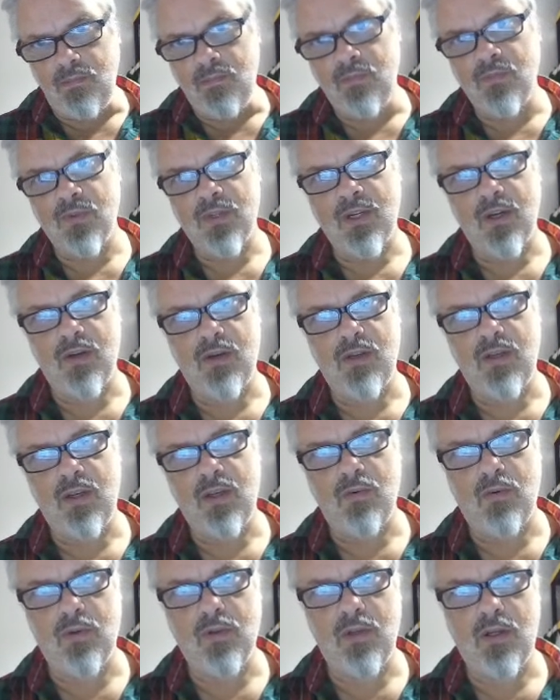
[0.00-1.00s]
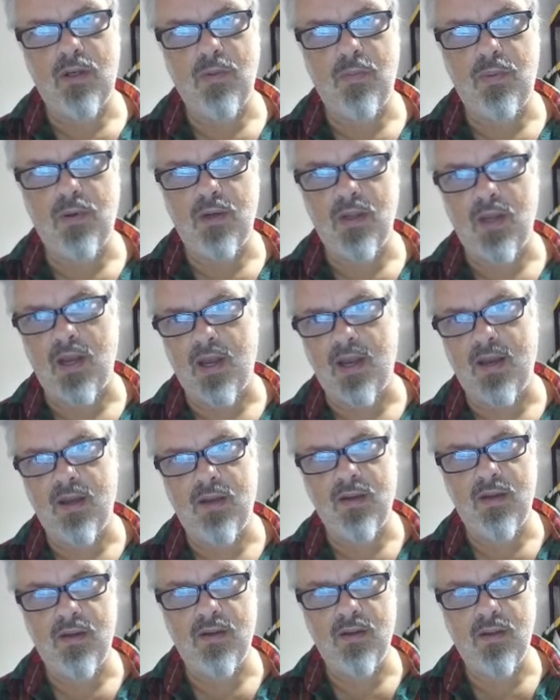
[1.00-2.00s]
Seriously, it won't let you put an eye
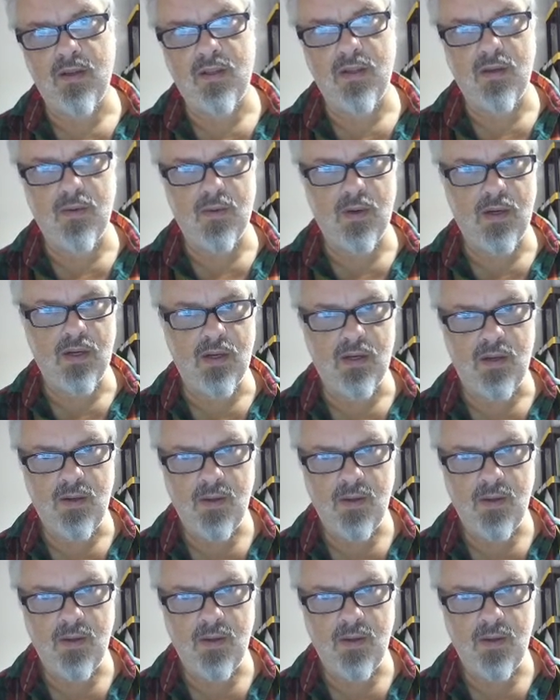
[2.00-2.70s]
on there like they wanted?